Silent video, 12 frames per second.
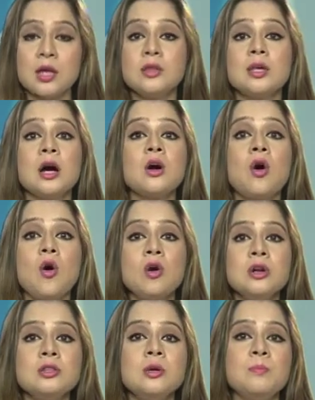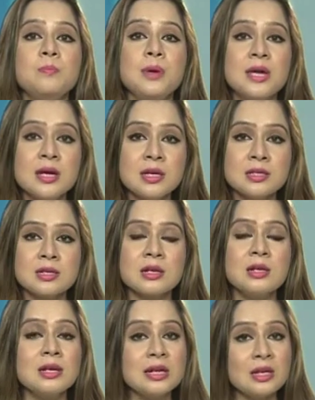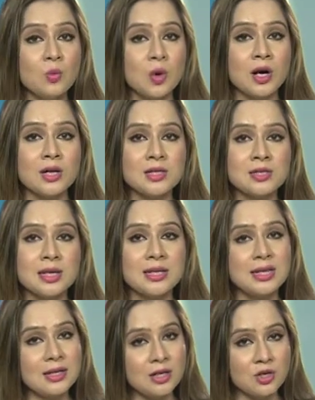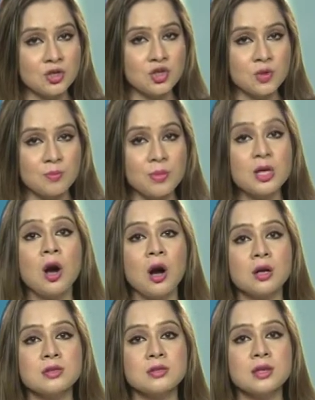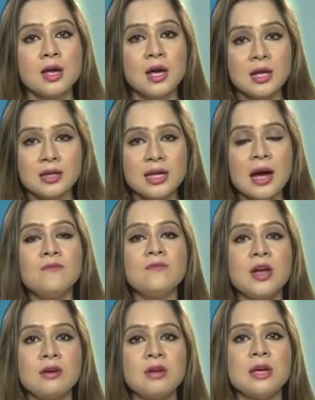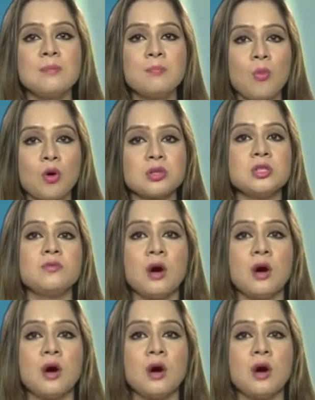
They are called the biggest little words in English because they have very important